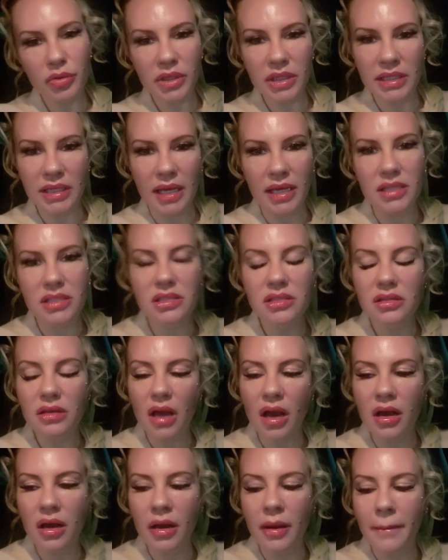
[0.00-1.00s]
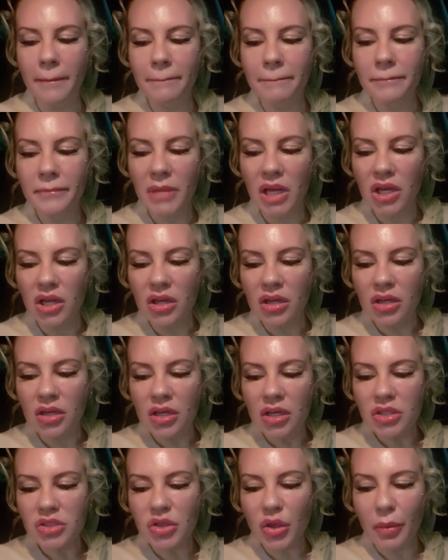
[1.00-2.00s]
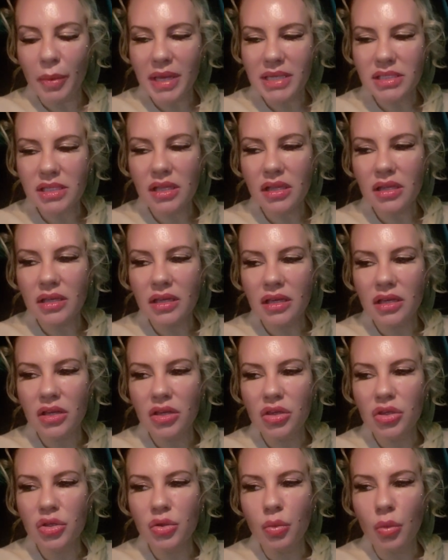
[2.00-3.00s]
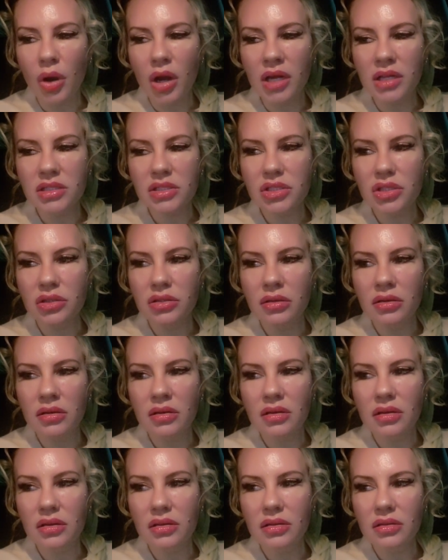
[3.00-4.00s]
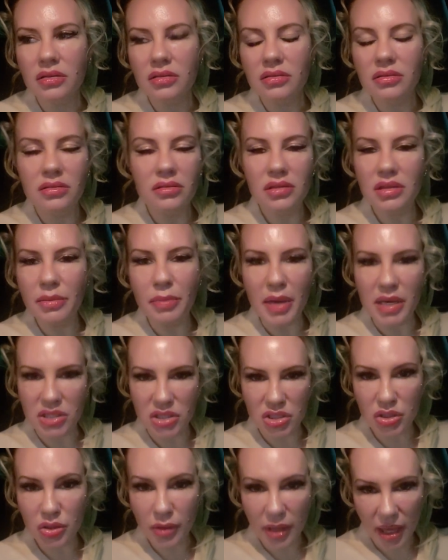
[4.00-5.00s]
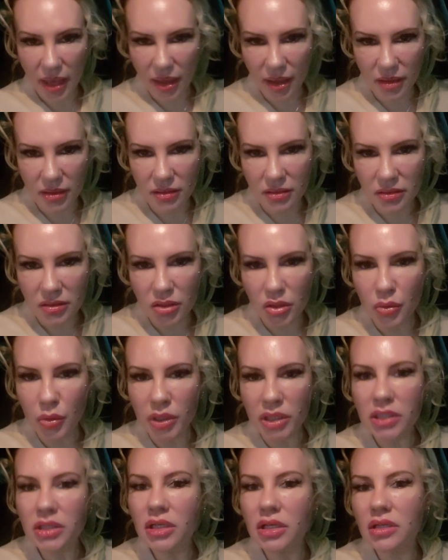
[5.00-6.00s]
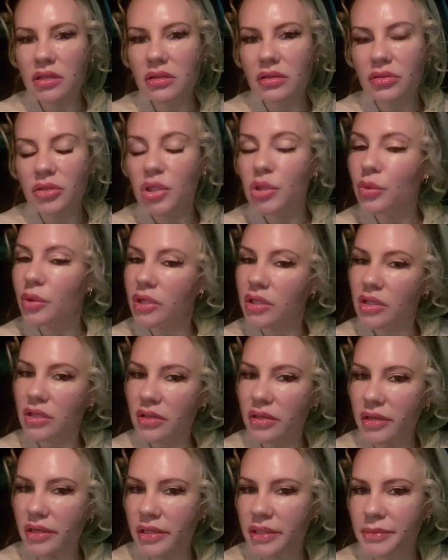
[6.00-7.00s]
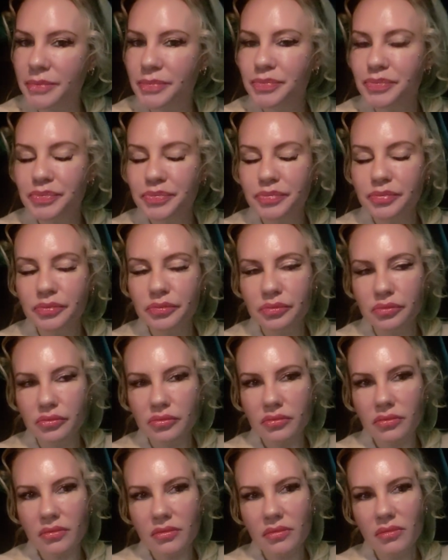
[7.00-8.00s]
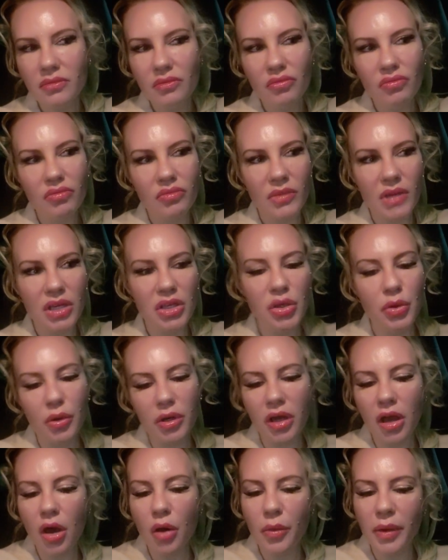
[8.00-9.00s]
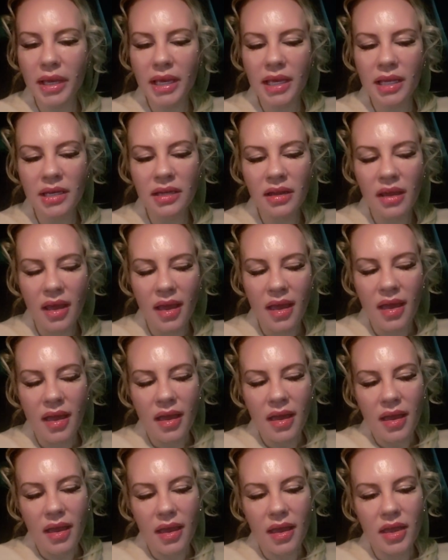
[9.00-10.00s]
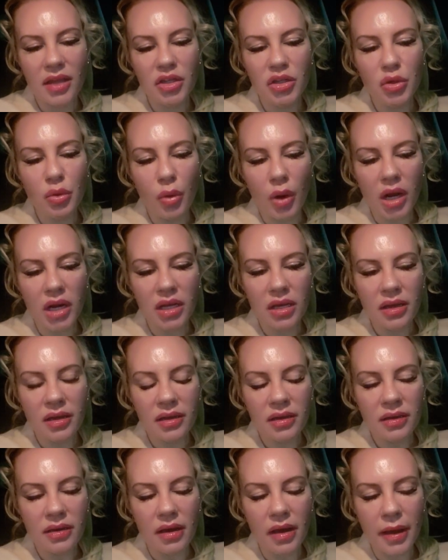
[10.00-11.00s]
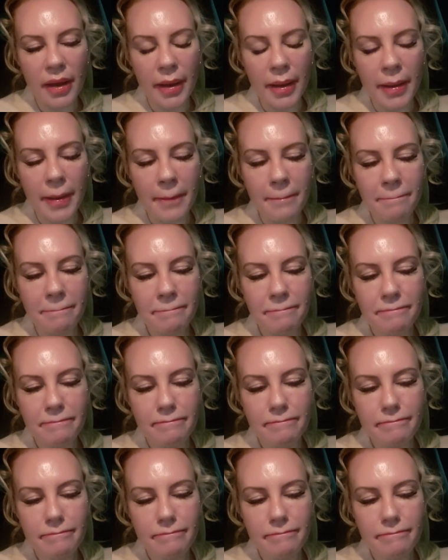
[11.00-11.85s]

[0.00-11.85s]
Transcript: really nice. So basically you want to look the best you can. You want to look good. You want to go in and you want to